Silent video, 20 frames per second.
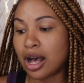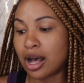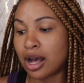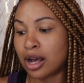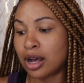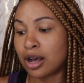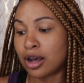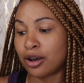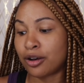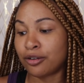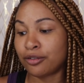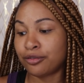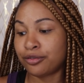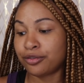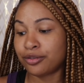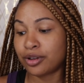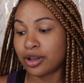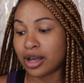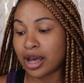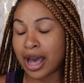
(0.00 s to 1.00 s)

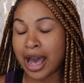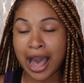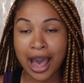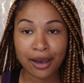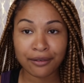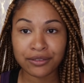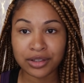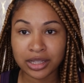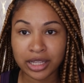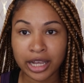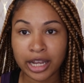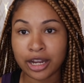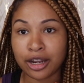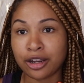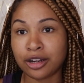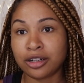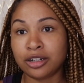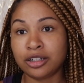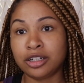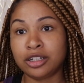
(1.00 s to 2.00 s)
of having the
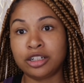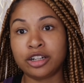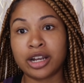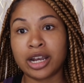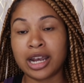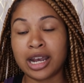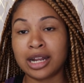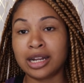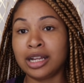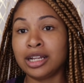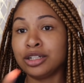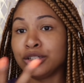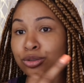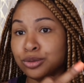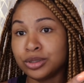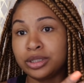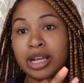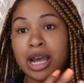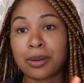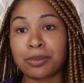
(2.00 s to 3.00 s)
hair in your head and
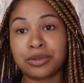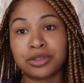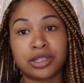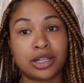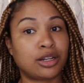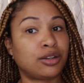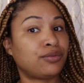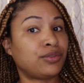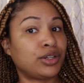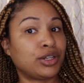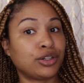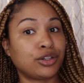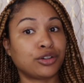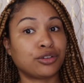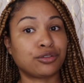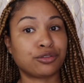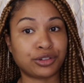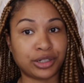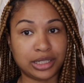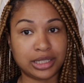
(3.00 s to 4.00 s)
doing the apple cider
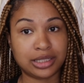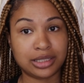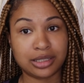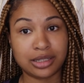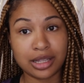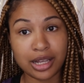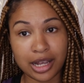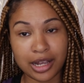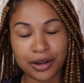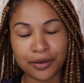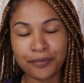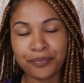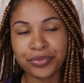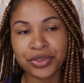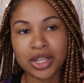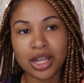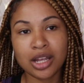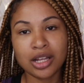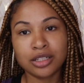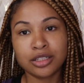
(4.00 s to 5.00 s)
vinegar rinse then.
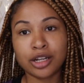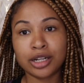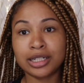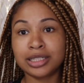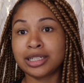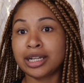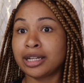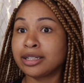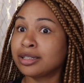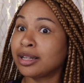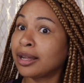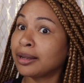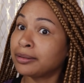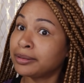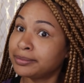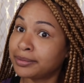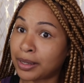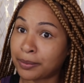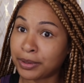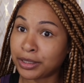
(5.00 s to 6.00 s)
So I decided,
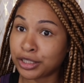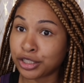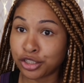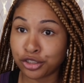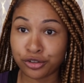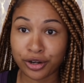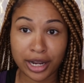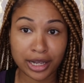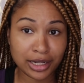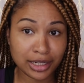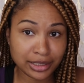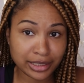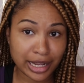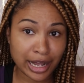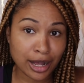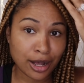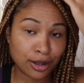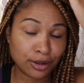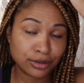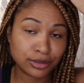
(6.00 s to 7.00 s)
like, let me just try this
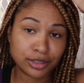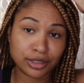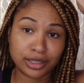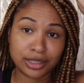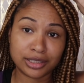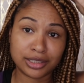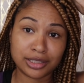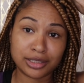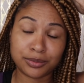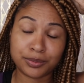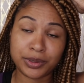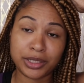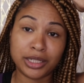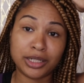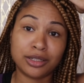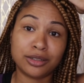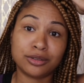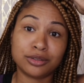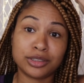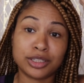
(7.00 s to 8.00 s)
out. So this
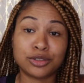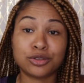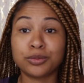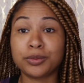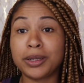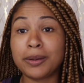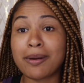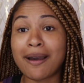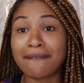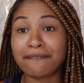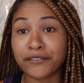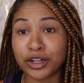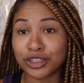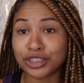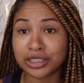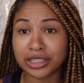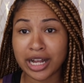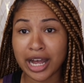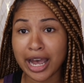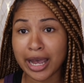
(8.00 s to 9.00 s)
will be my
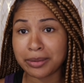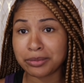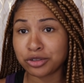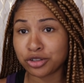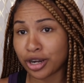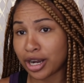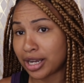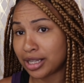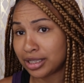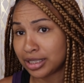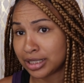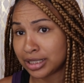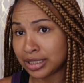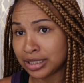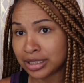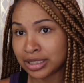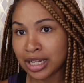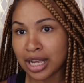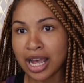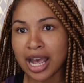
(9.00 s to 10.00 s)
first time trying
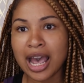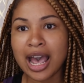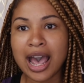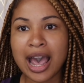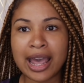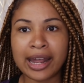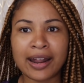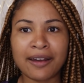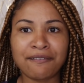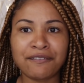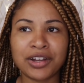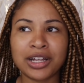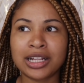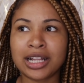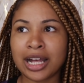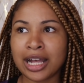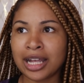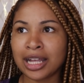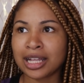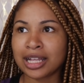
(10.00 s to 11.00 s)
this, and I feel
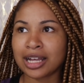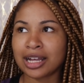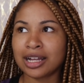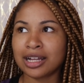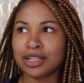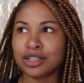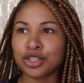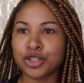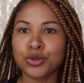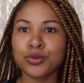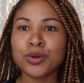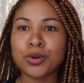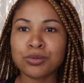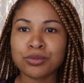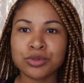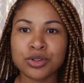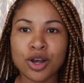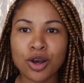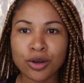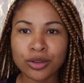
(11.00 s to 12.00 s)
like you
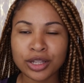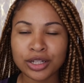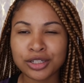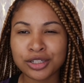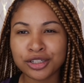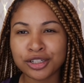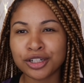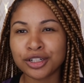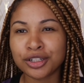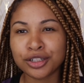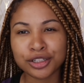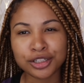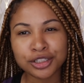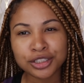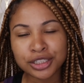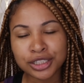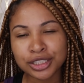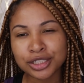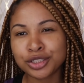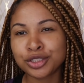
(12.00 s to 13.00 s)
won't know that you're
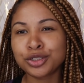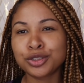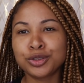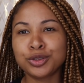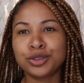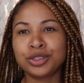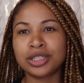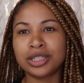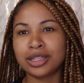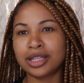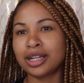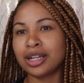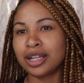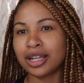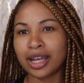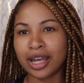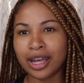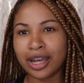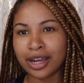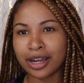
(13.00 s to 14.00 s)
allergic to
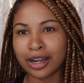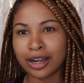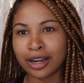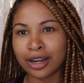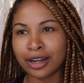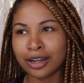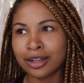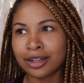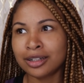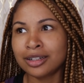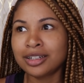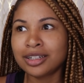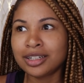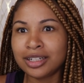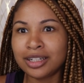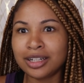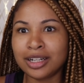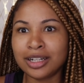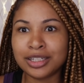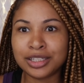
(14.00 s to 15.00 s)
synthetic hair
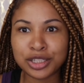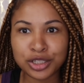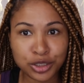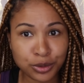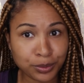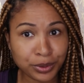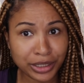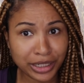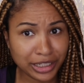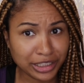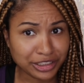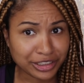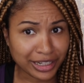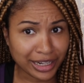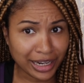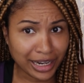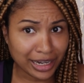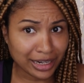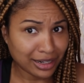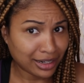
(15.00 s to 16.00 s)
until you put it in your
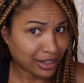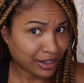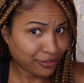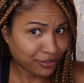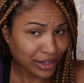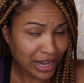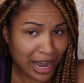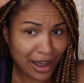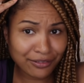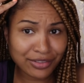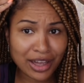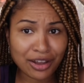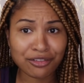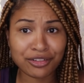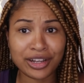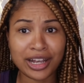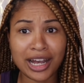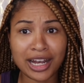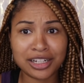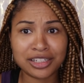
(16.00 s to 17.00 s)
head. And if you have
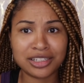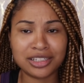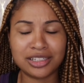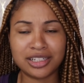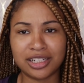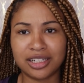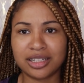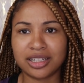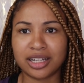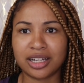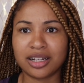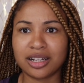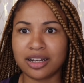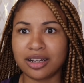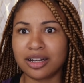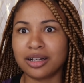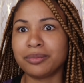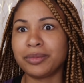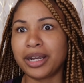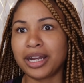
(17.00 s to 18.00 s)
that reaction, then you're like,
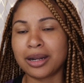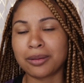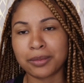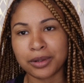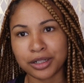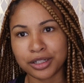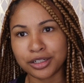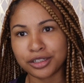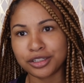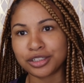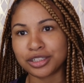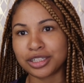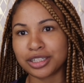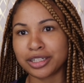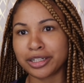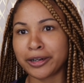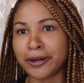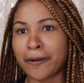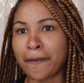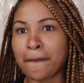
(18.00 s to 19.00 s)
oh man, I'm
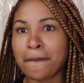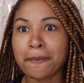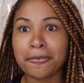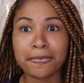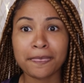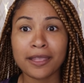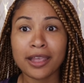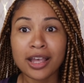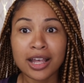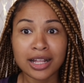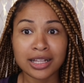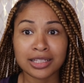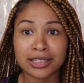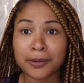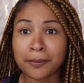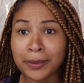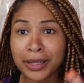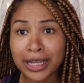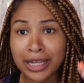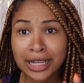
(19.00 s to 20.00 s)
allergic, you know.
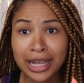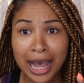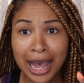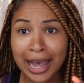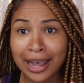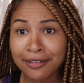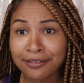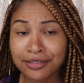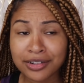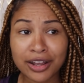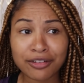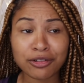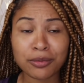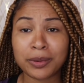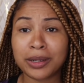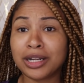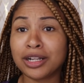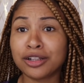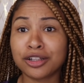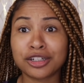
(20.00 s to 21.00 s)
To me, I've never
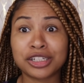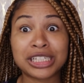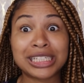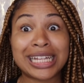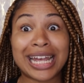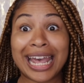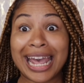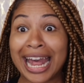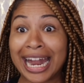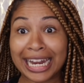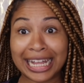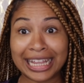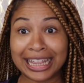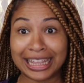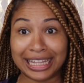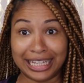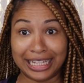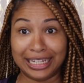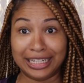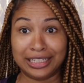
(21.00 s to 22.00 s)
been allergic to
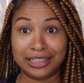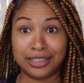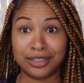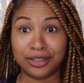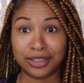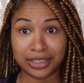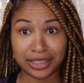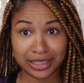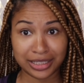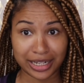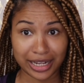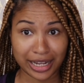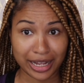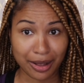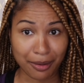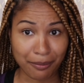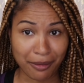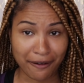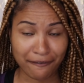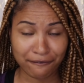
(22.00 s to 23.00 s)
anything, so this is
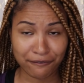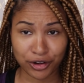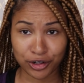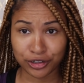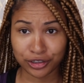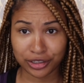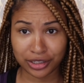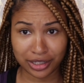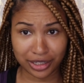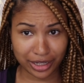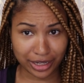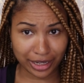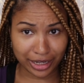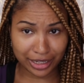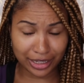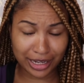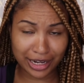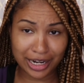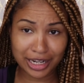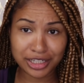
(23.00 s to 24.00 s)
like my first
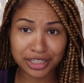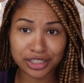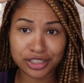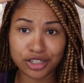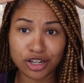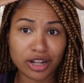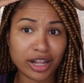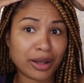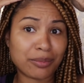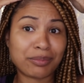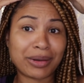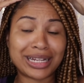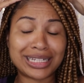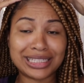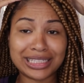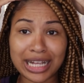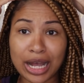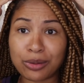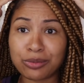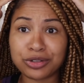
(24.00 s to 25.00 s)
thing, and I just felt like my
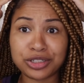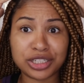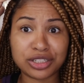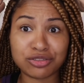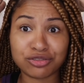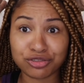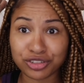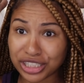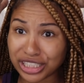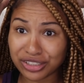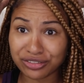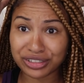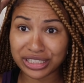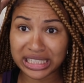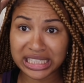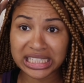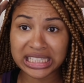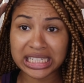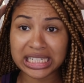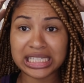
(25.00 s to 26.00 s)
scalp was just
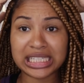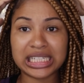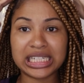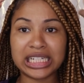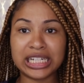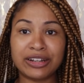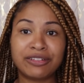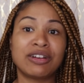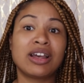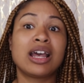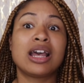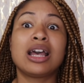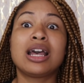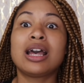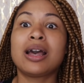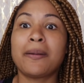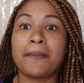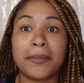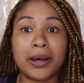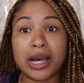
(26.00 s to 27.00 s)
really sensitive,
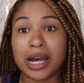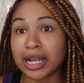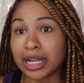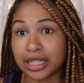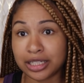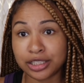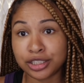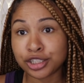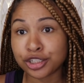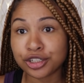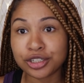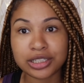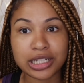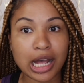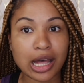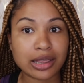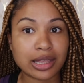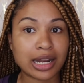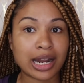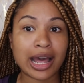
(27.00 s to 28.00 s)
but I guess it turns
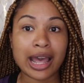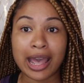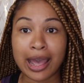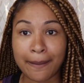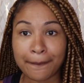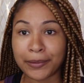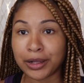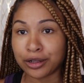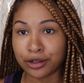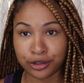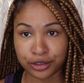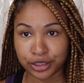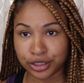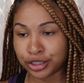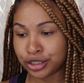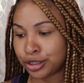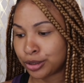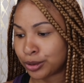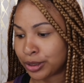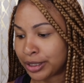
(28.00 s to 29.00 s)
out that I am allergic to